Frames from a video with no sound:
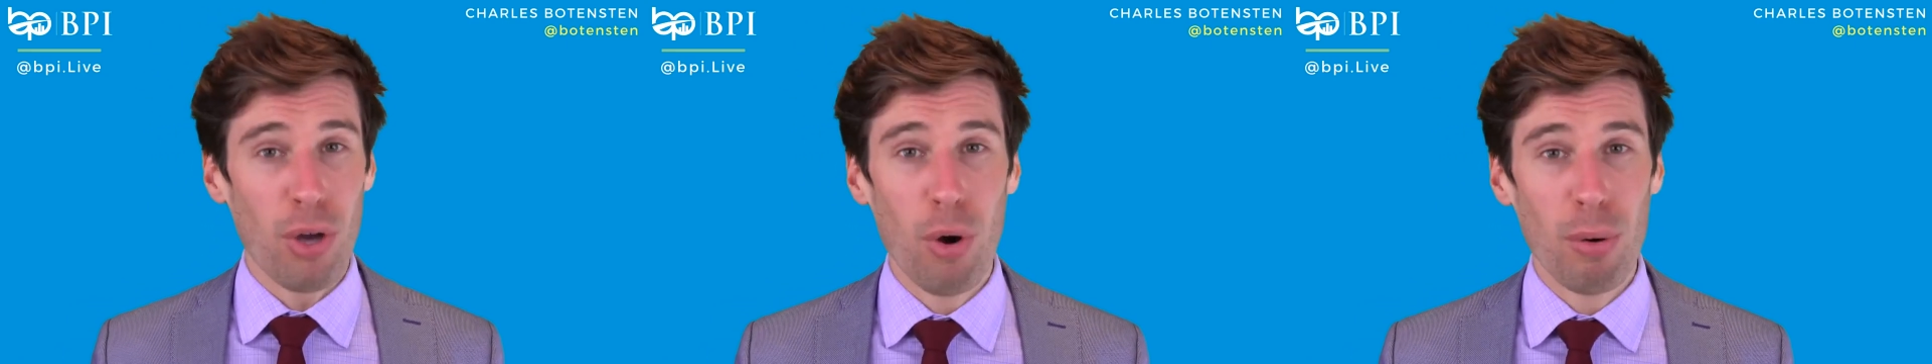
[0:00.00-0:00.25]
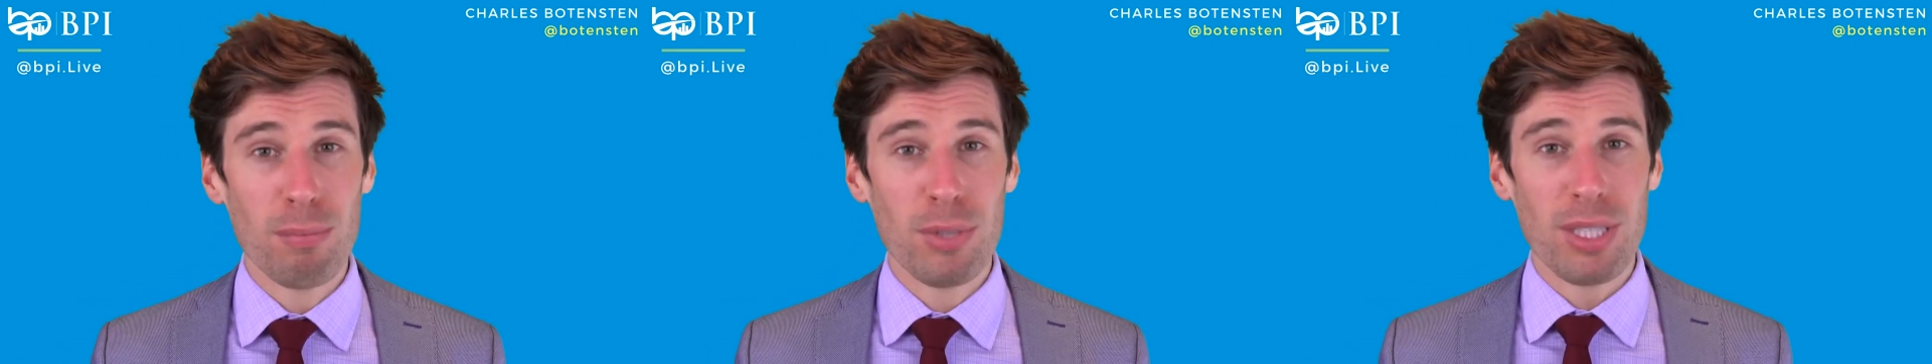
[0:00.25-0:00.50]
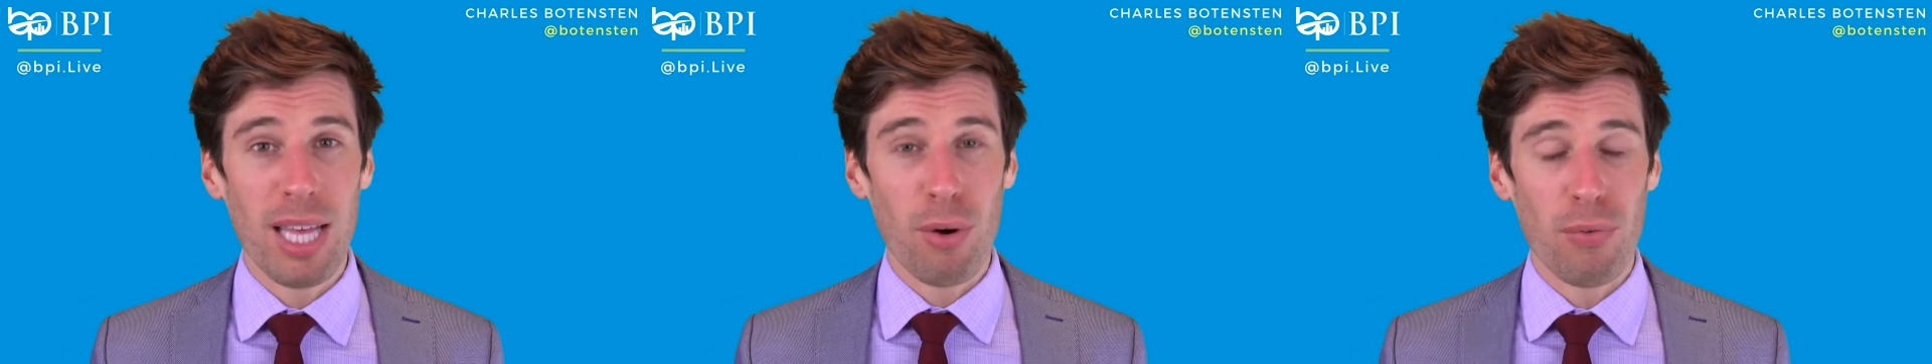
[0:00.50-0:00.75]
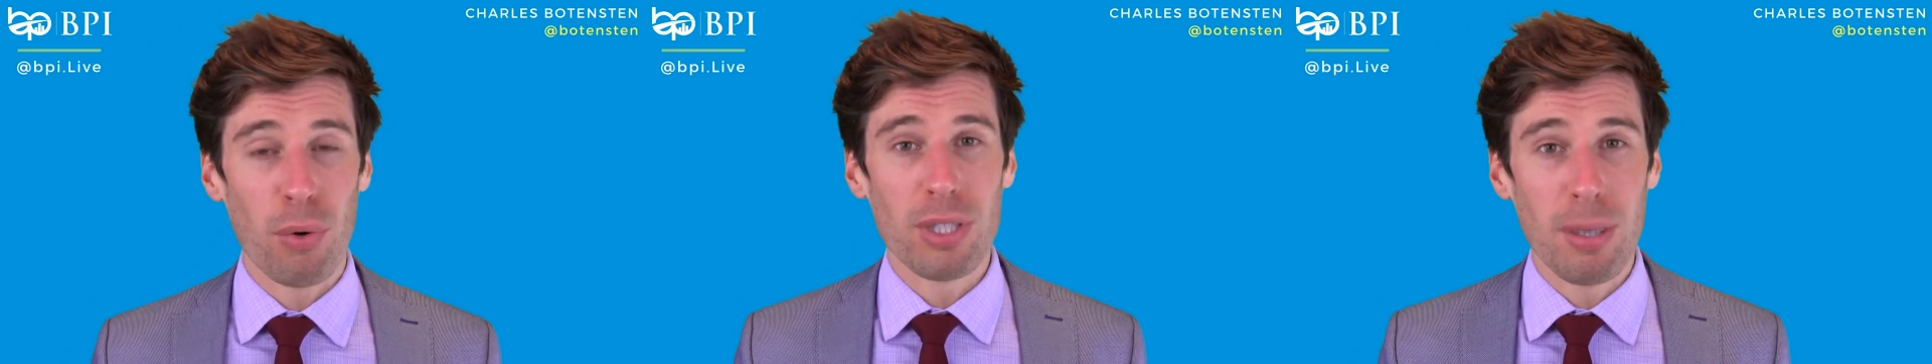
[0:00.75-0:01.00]
homes that
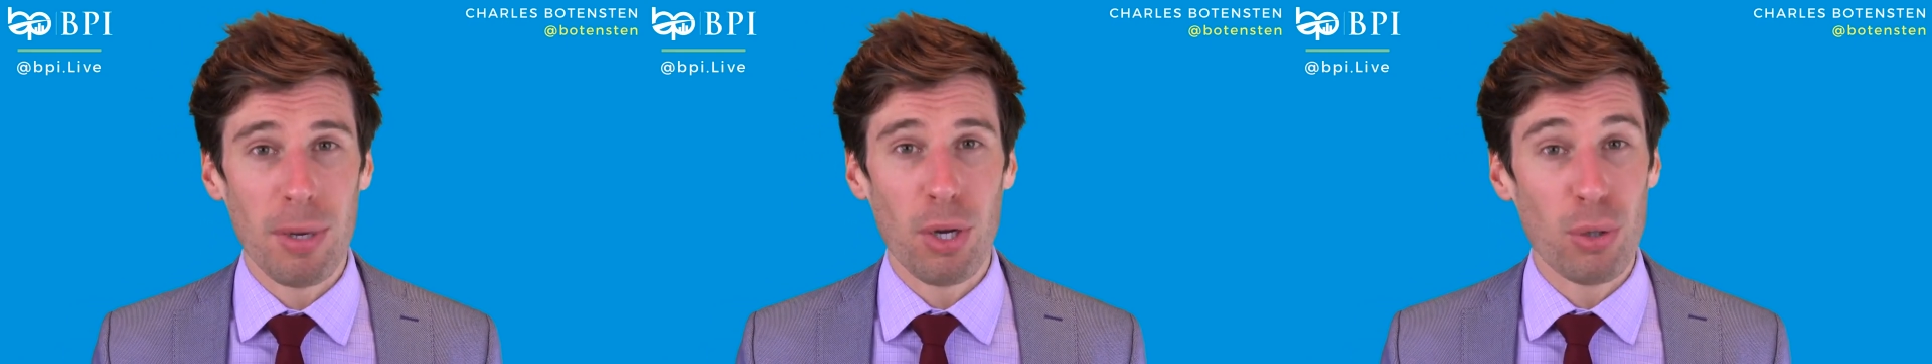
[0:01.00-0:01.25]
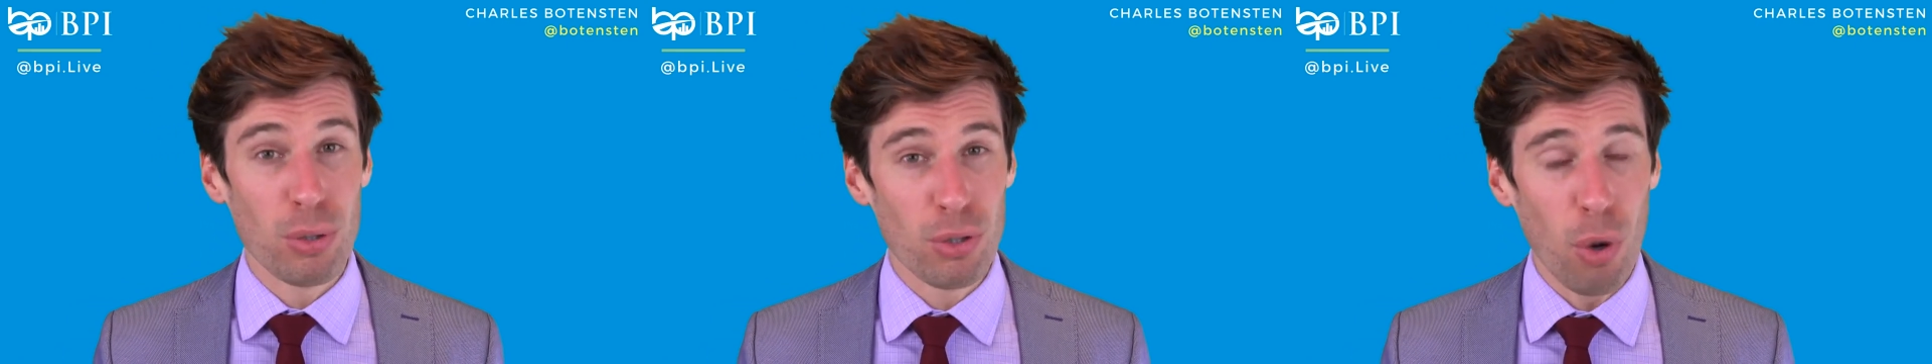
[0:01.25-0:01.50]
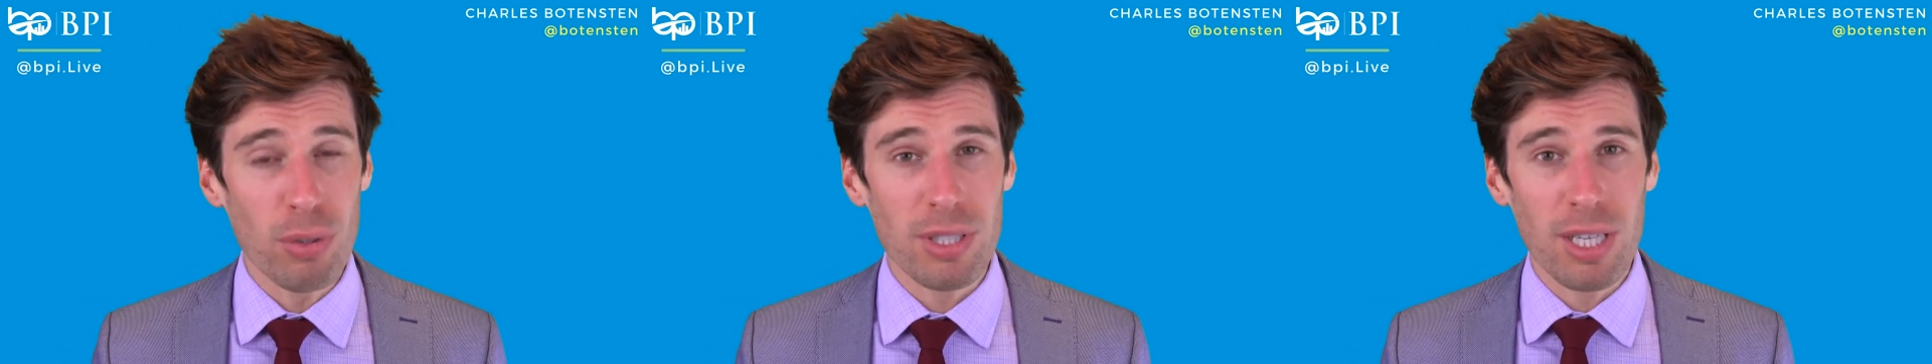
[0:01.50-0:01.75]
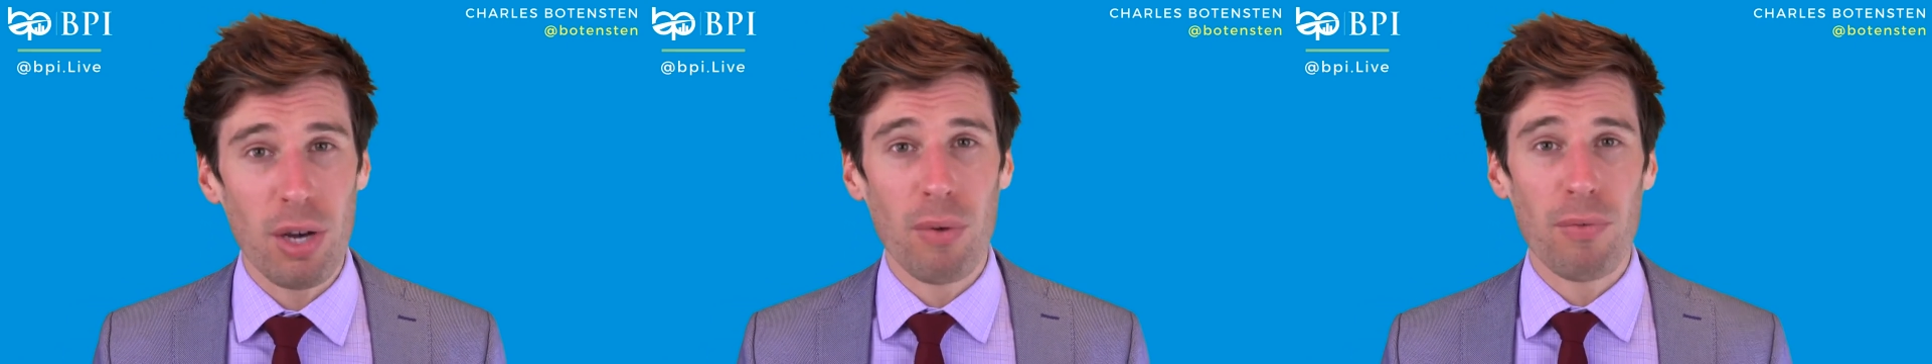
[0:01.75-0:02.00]
are for sale by owner don't
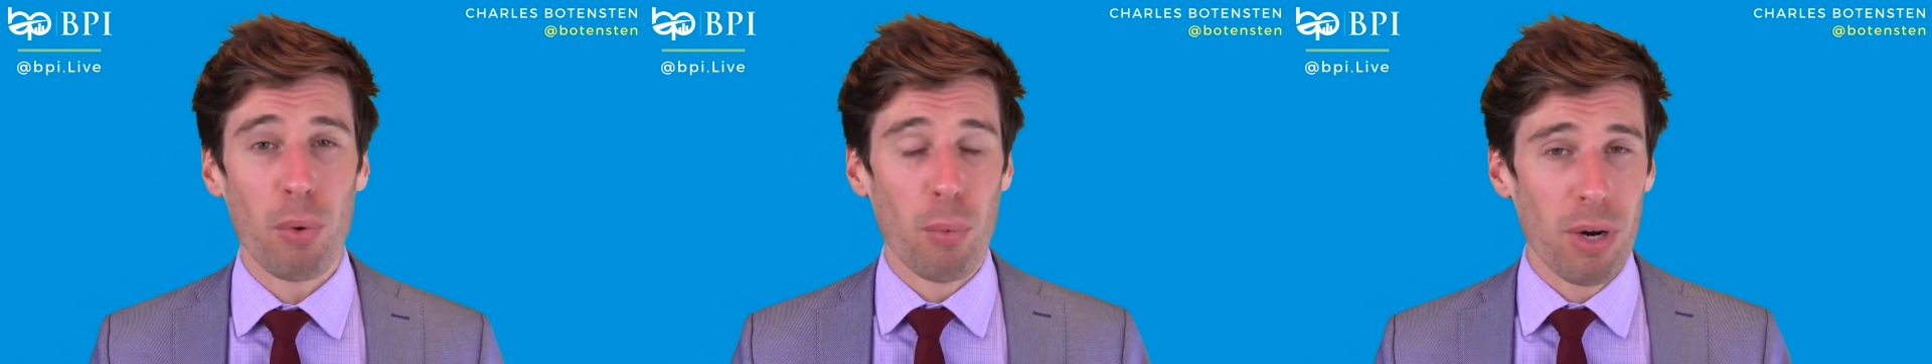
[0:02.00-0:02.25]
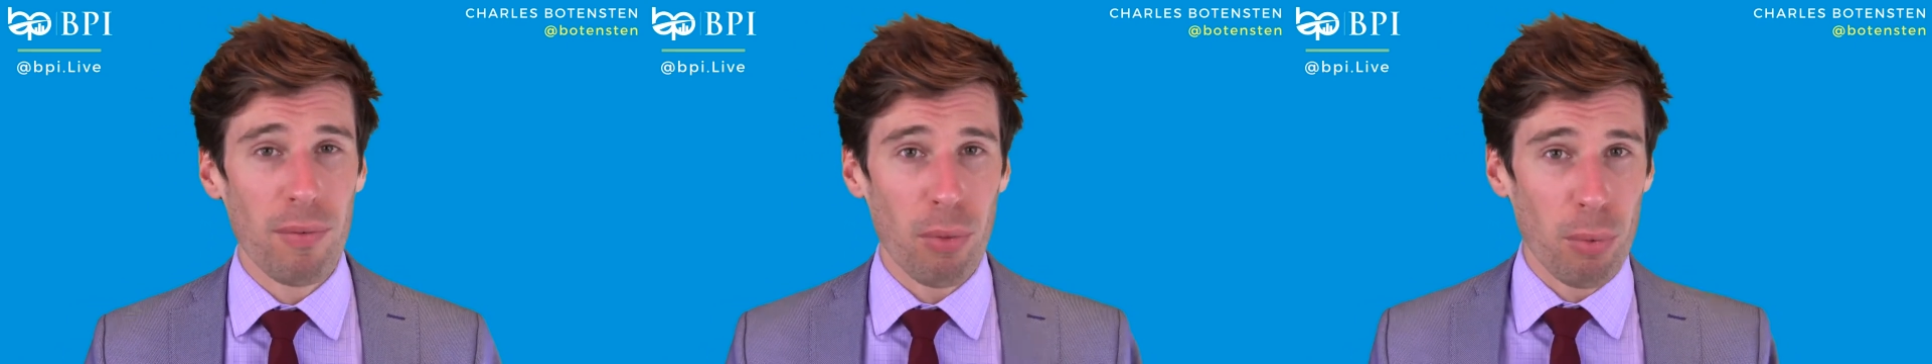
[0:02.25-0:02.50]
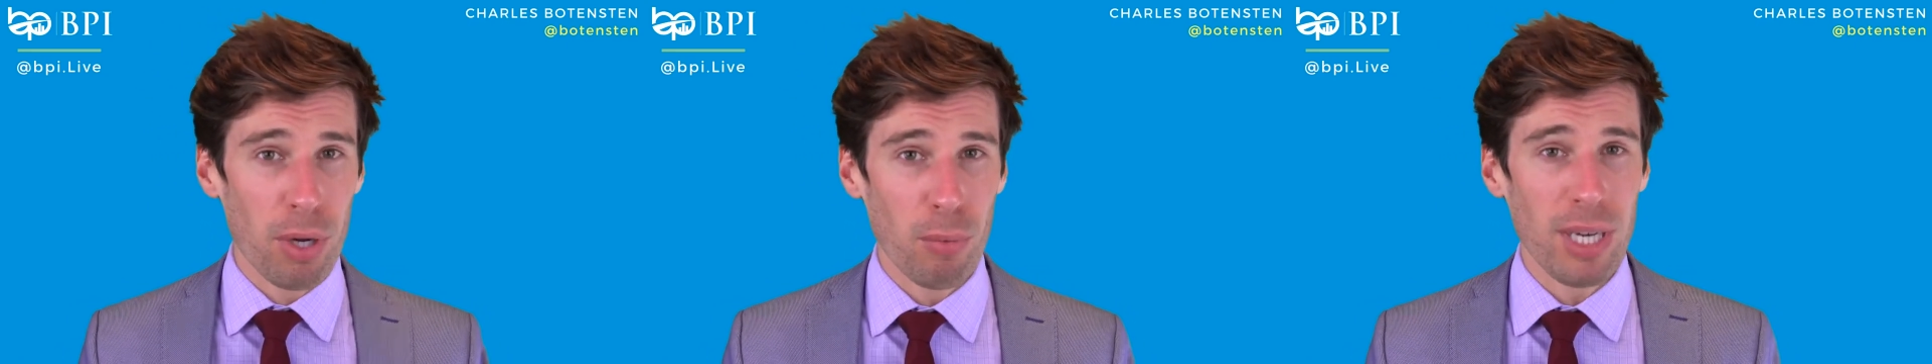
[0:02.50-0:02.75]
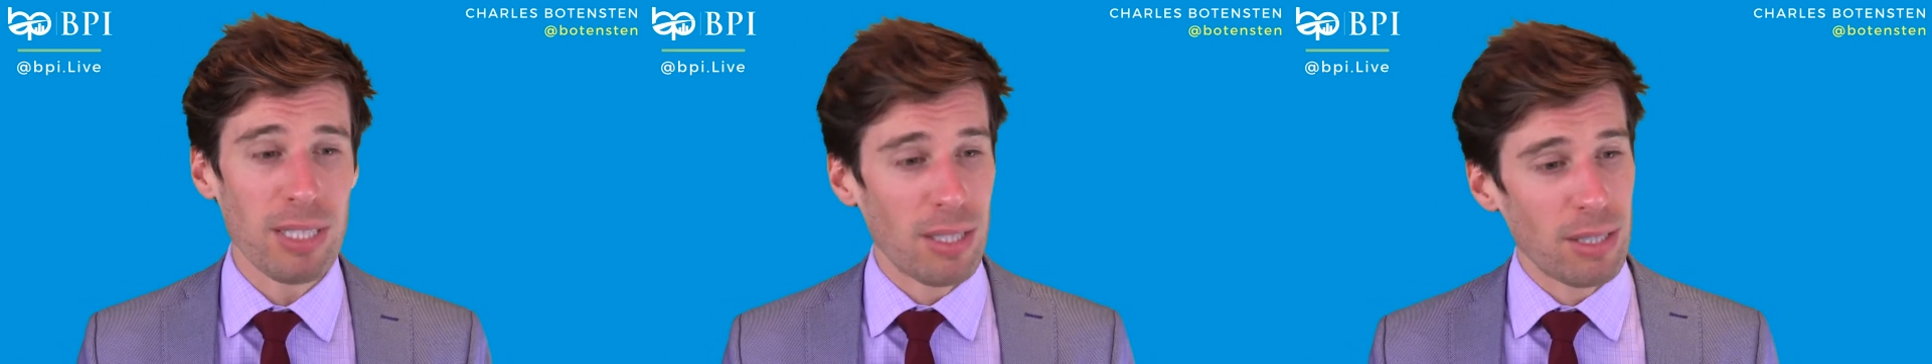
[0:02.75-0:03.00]
sell for one of three
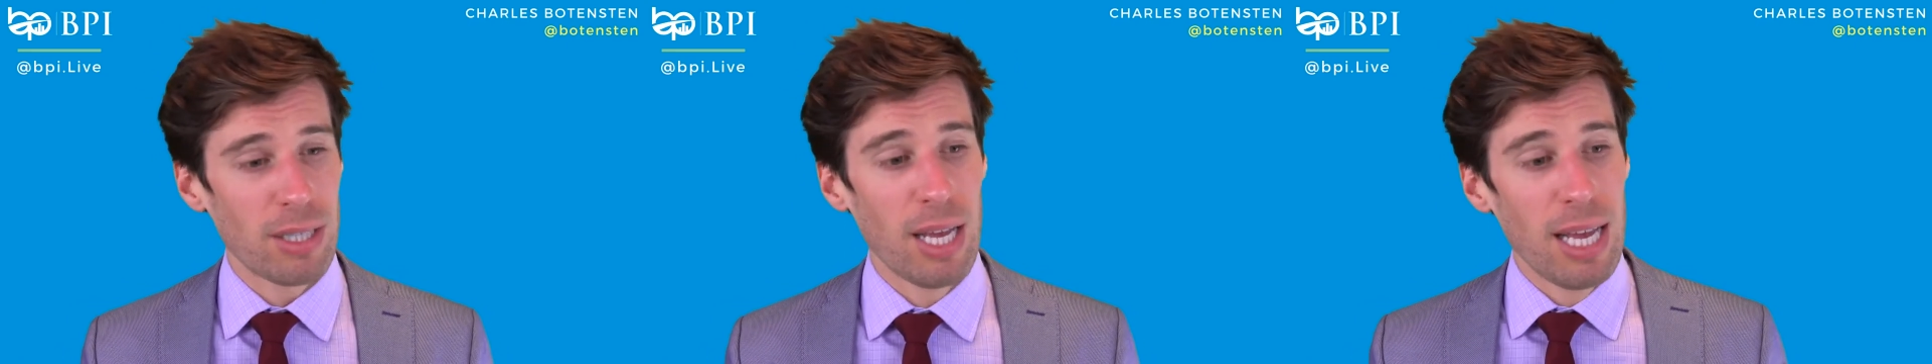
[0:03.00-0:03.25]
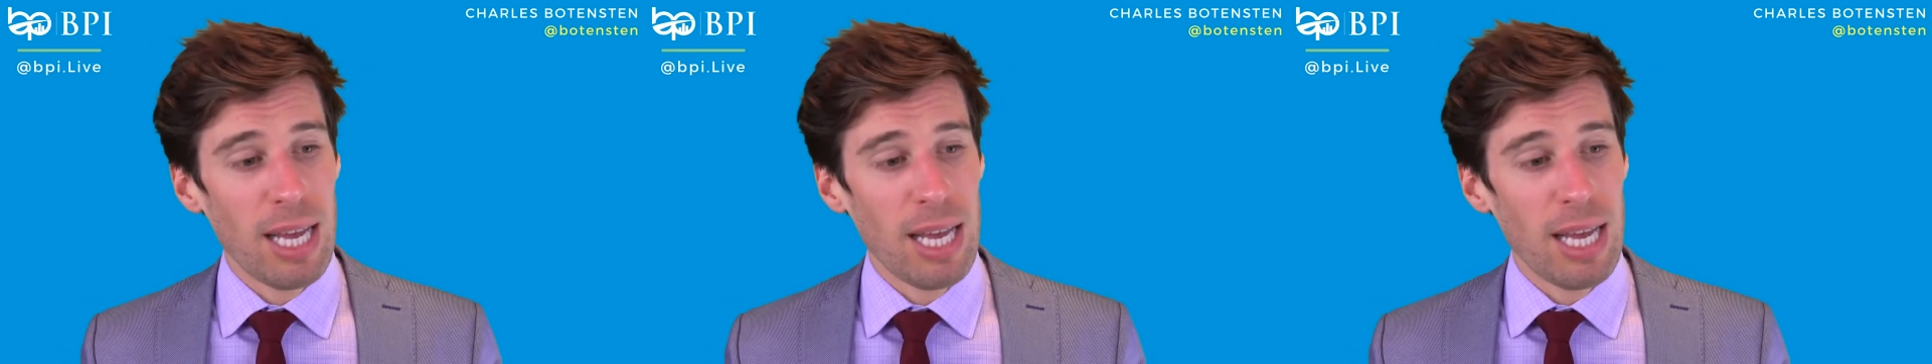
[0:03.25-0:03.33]
reasons.